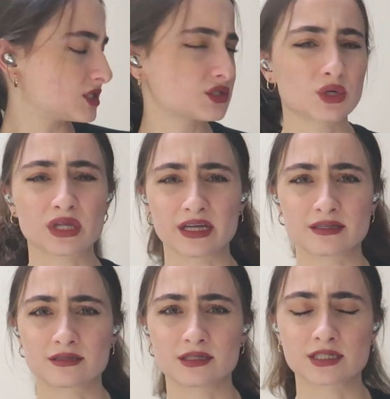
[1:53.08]
the
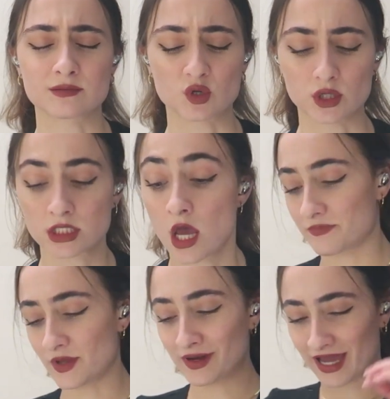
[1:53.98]
toilet did some noise.
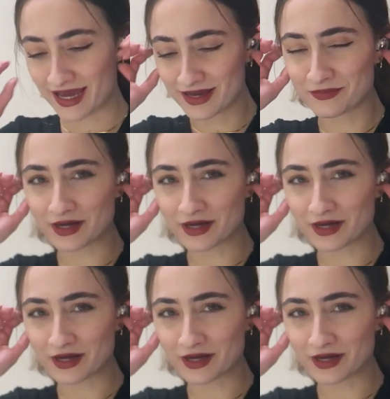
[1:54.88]
Okay,